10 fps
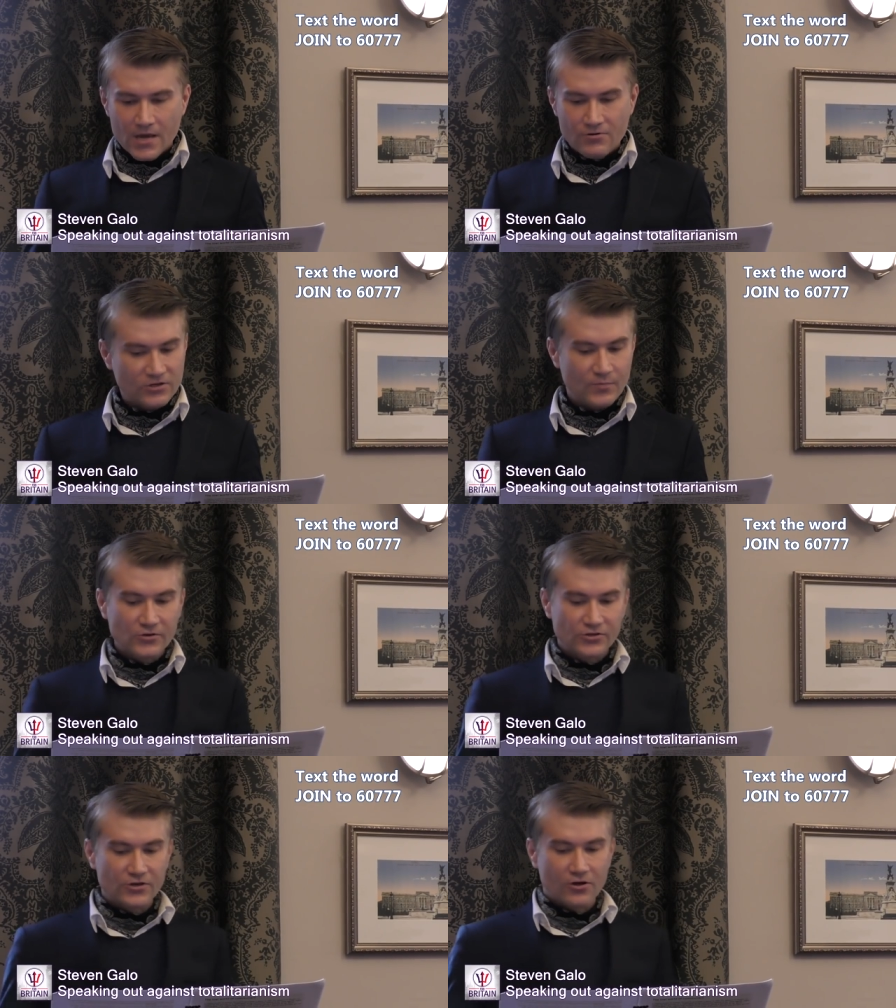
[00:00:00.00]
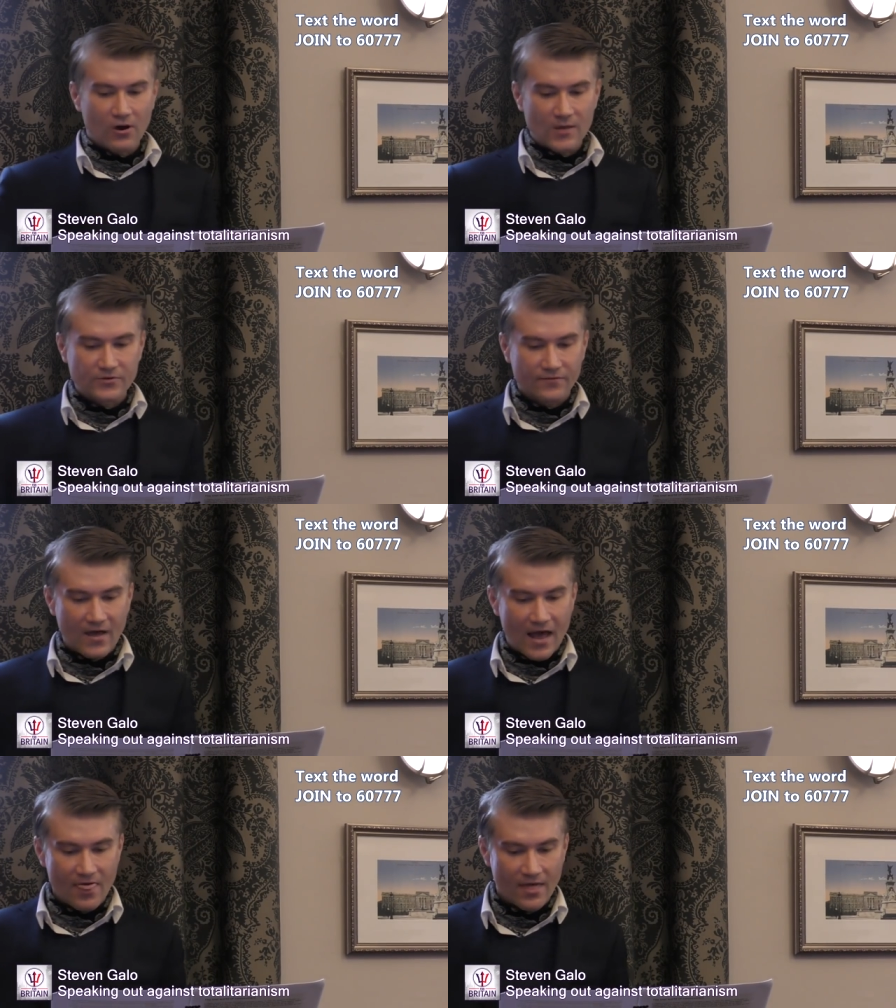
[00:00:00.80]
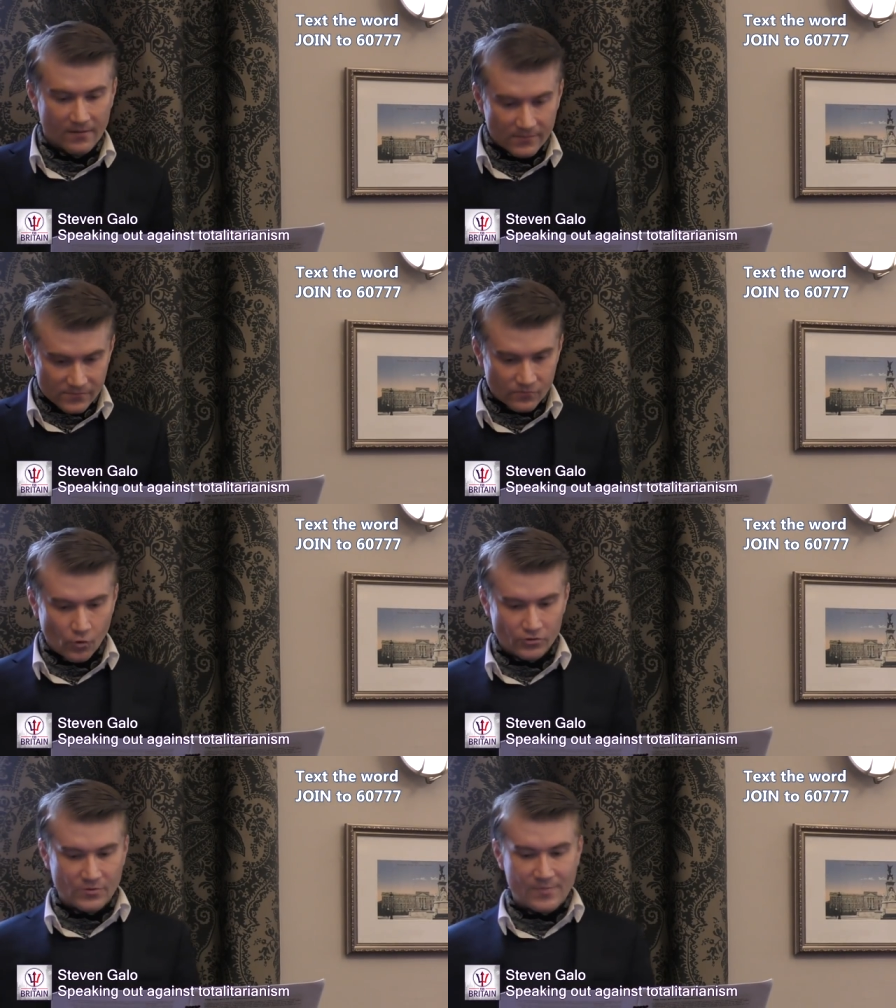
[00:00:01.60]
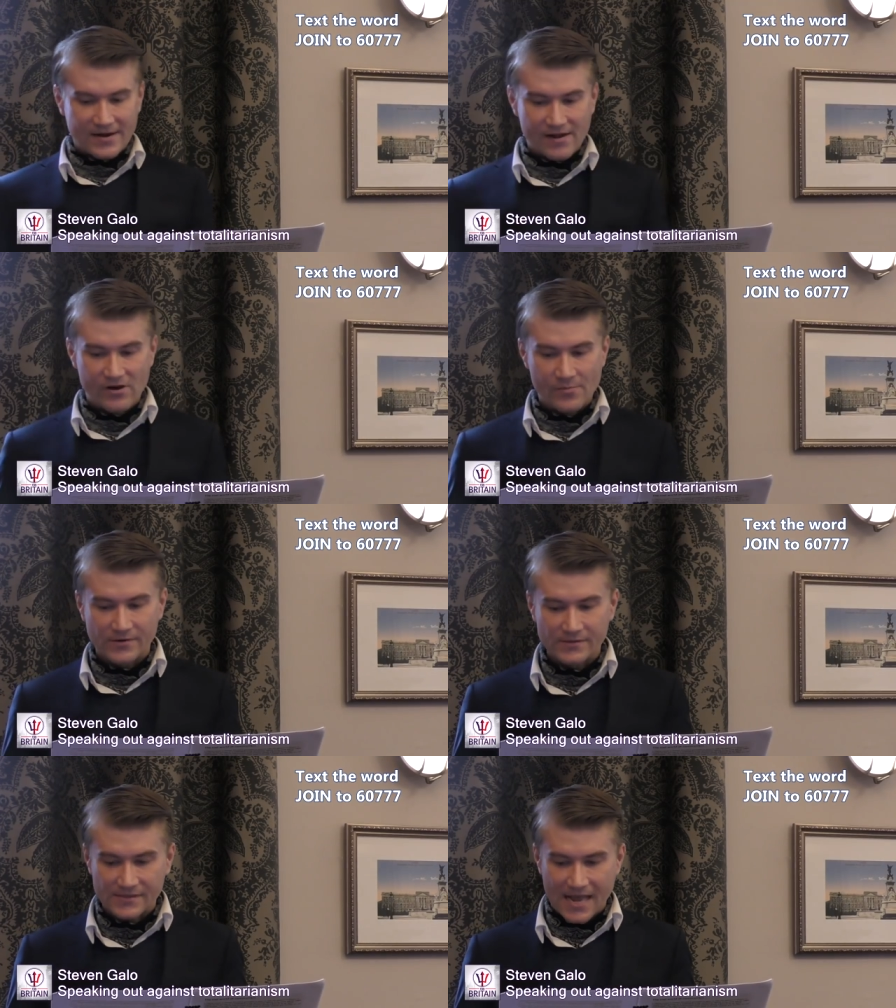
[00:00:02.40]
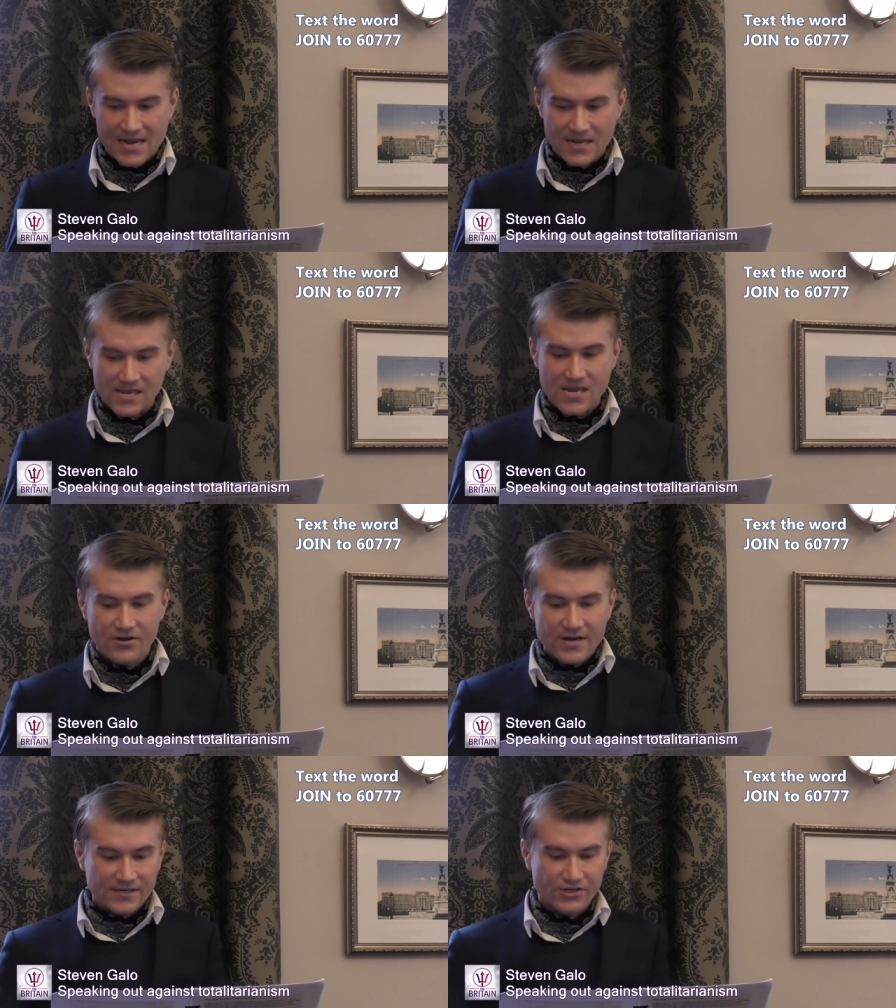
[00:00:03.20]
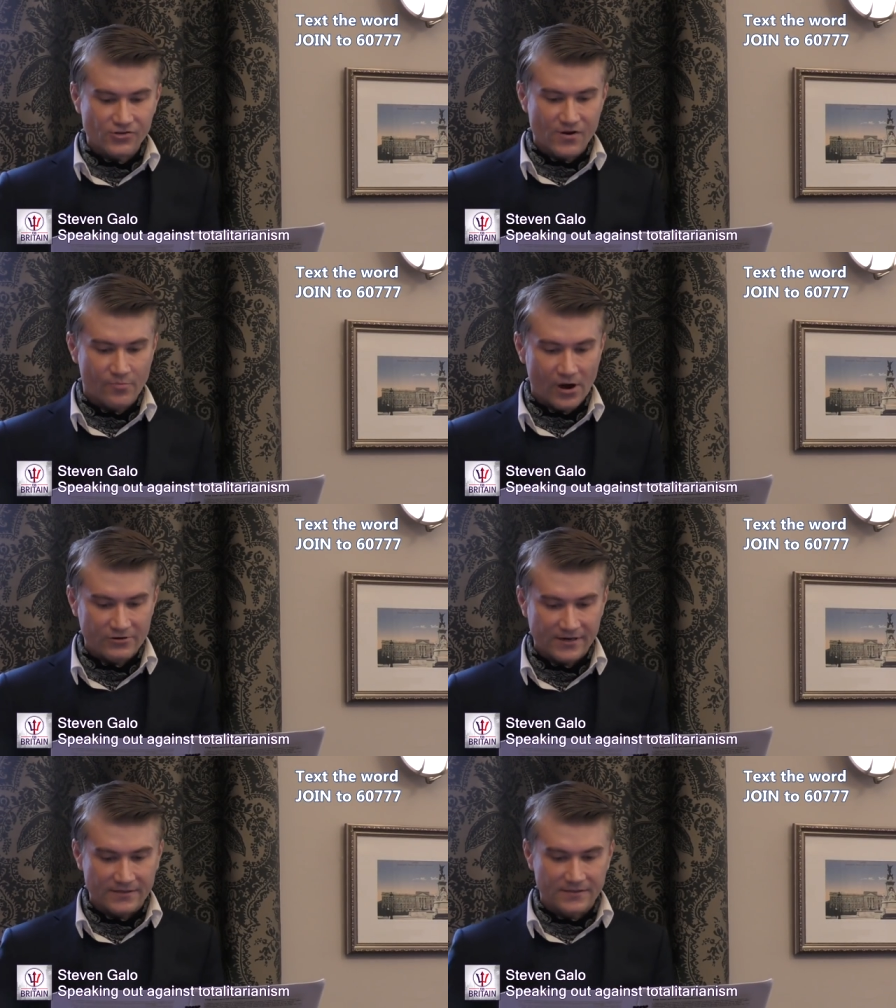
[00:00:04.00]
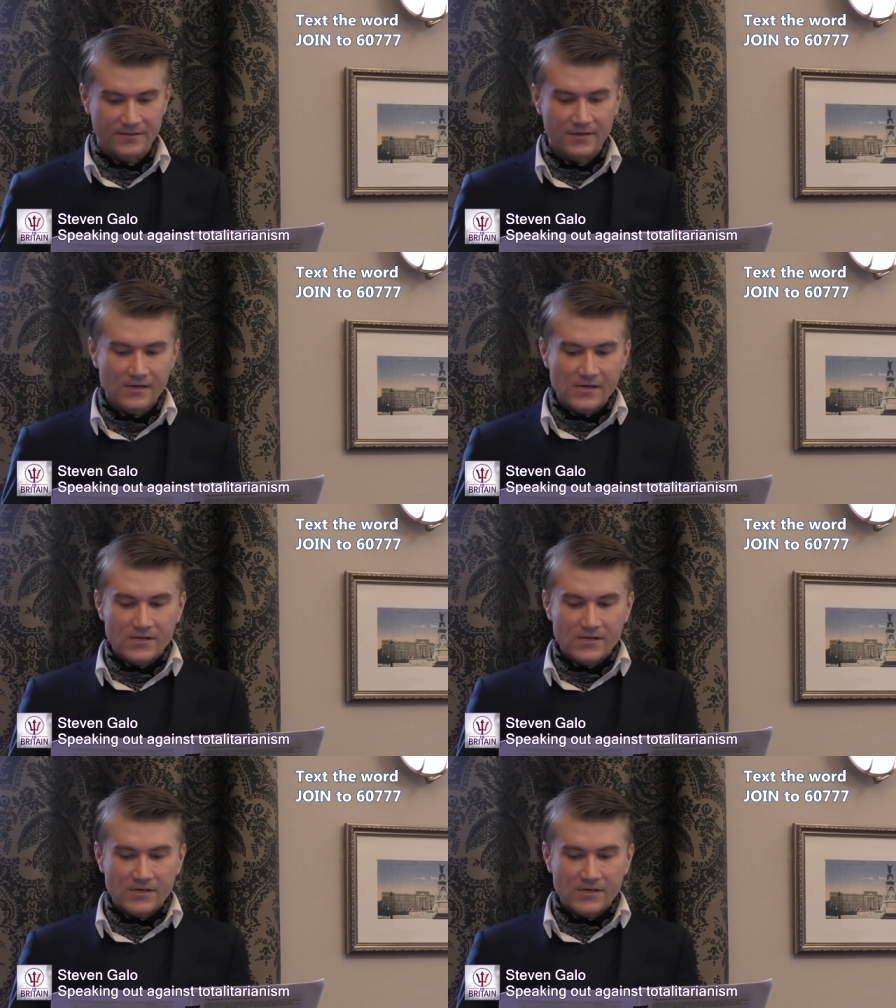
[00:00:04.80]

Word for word: In response to the collapse of the other Warsaw governments and in the increasing street protests,